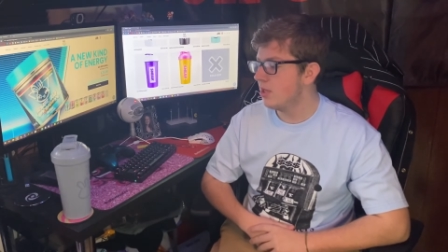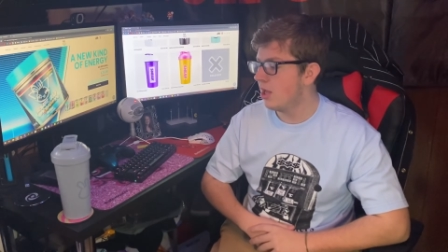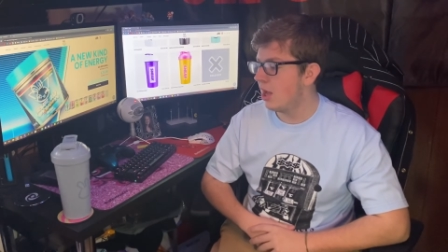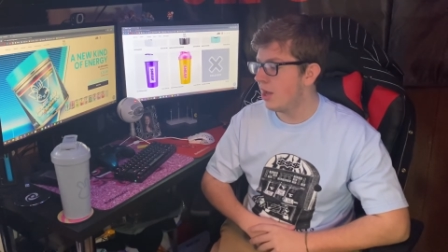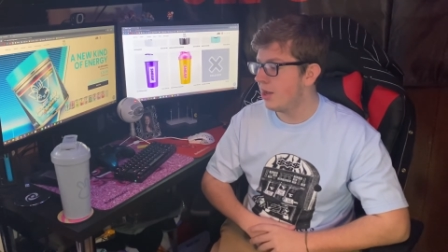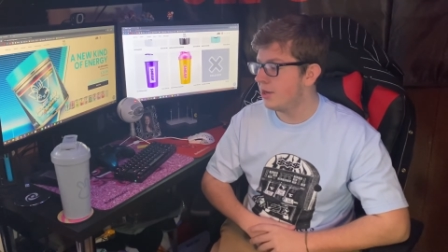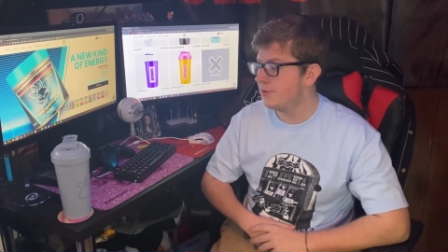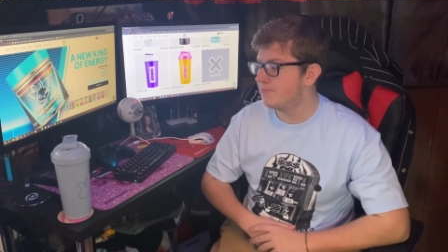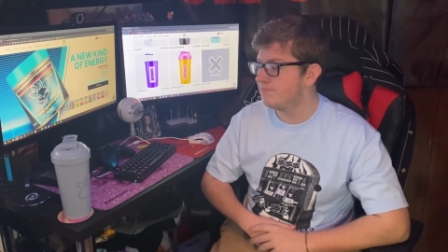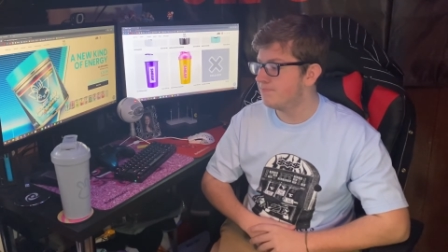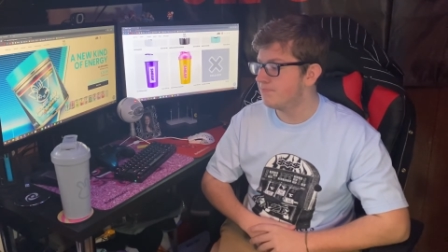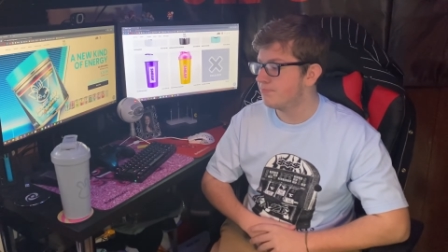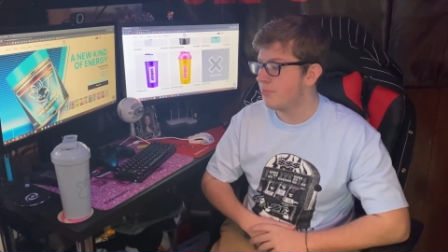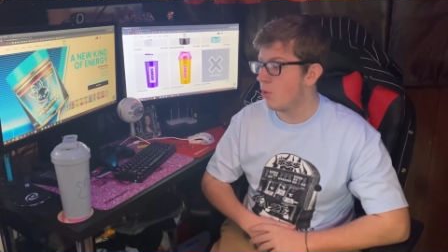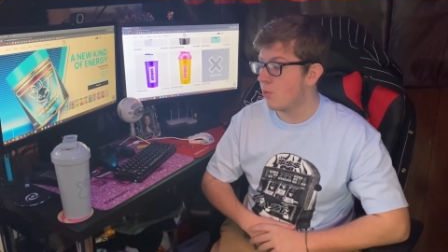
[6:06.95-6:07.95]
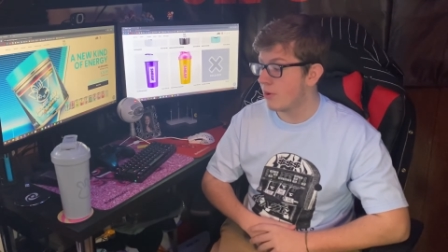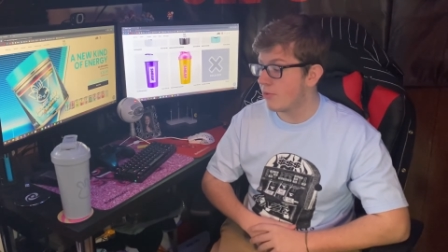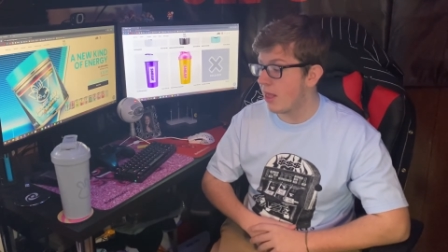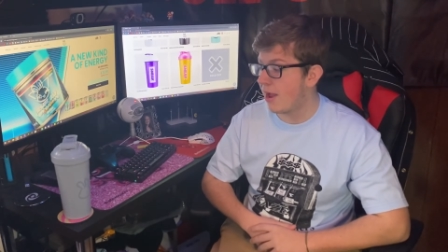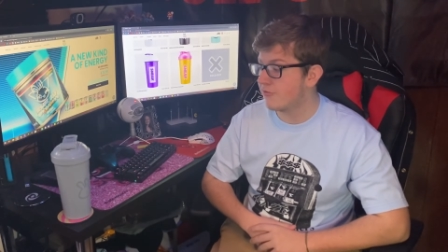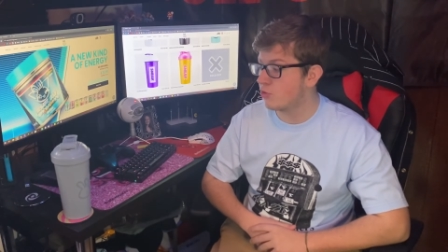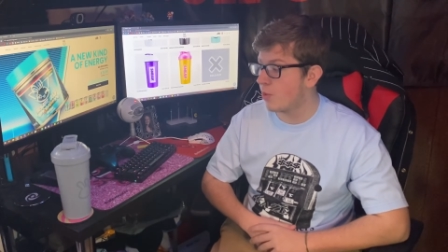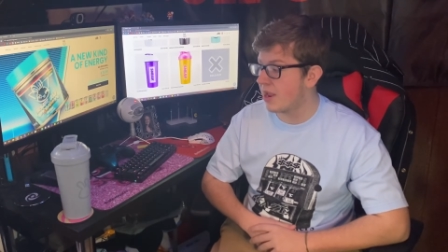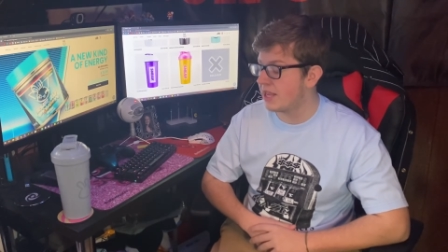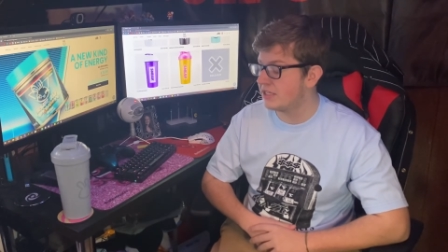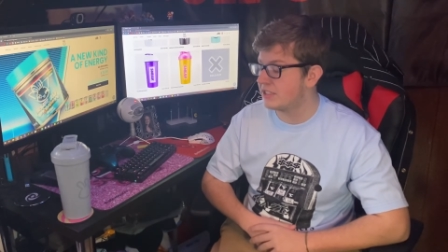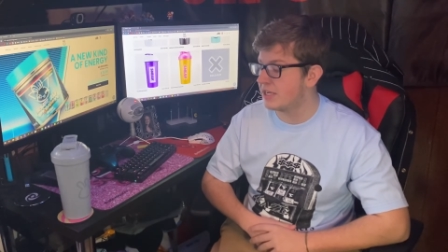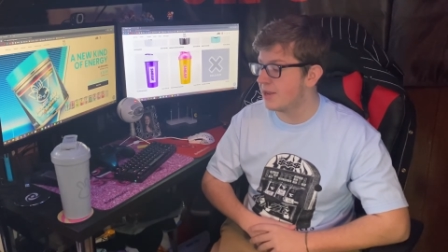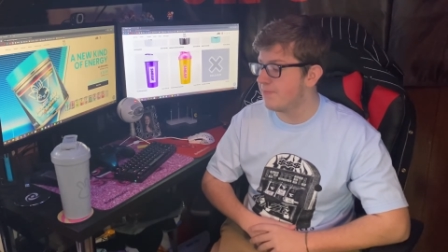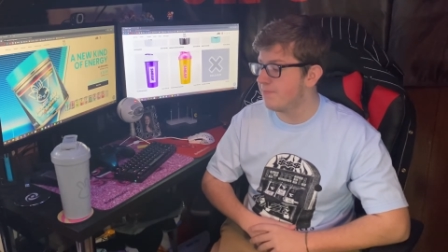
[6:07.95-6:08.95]
Um, but we will have to wait and
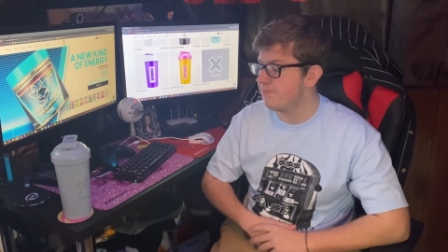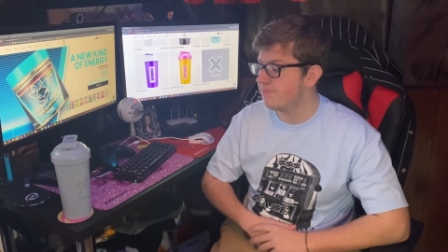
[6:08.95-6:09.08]
see.